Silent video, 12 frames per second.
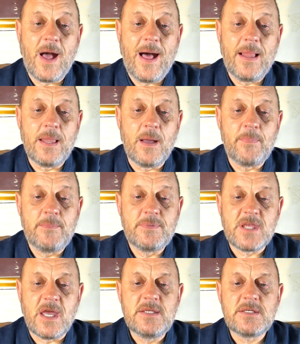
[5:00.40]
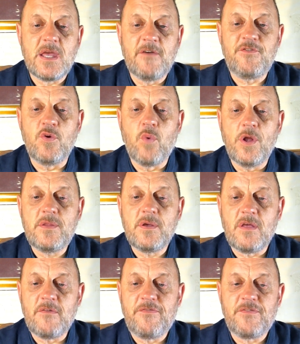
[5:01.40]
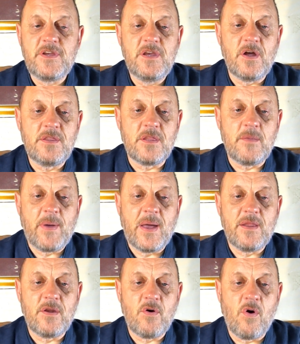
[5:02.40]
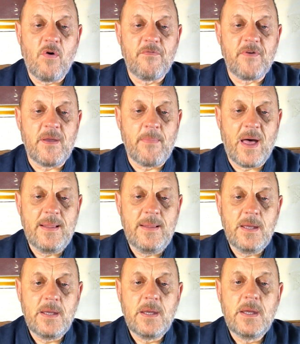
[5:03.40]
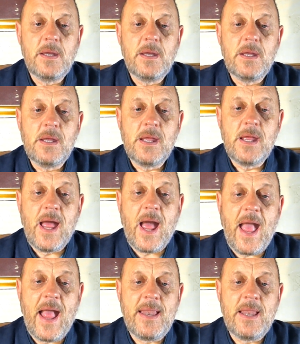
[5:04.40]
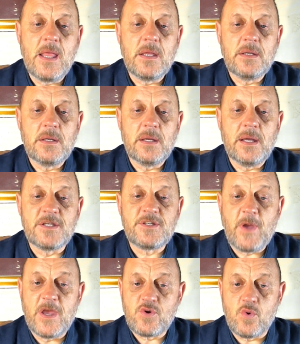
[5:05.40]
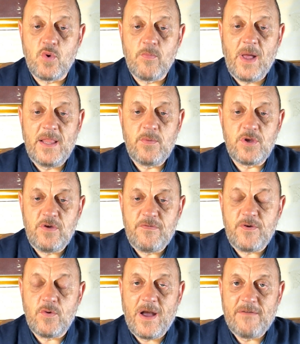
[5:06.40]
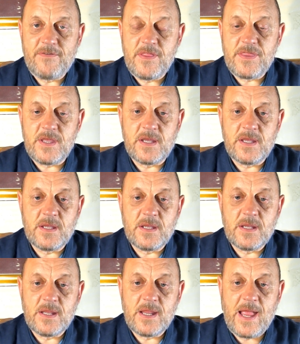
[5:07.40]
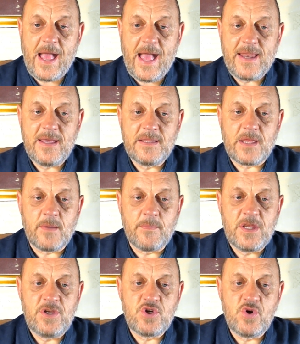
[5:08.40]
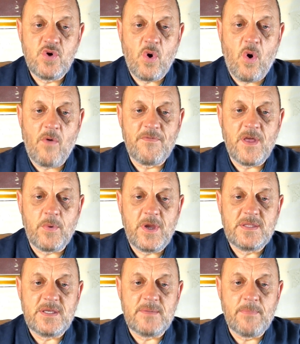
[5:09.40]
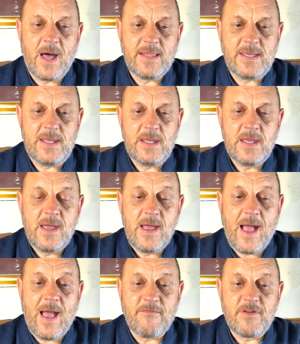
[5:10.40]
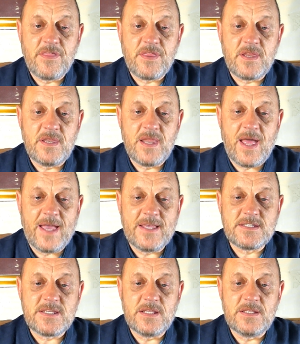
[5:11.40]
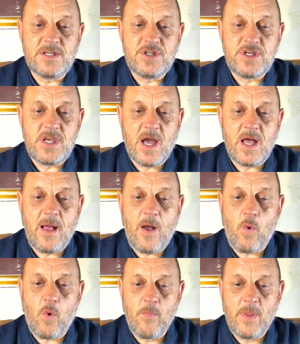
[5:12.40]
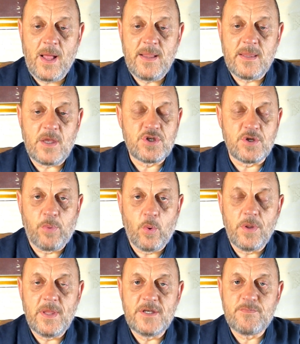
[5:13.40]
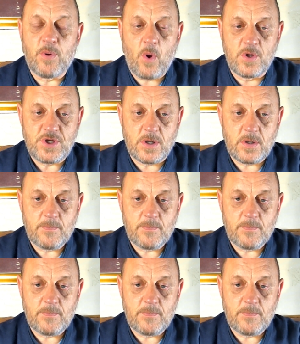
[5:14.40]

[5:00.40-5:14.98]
al-Habib says, if you want to live free under the banner of Iman, in a special homeland where you feel everything in it reminds you of the awaited Mahdi, everything is the Shia homeland, support this project.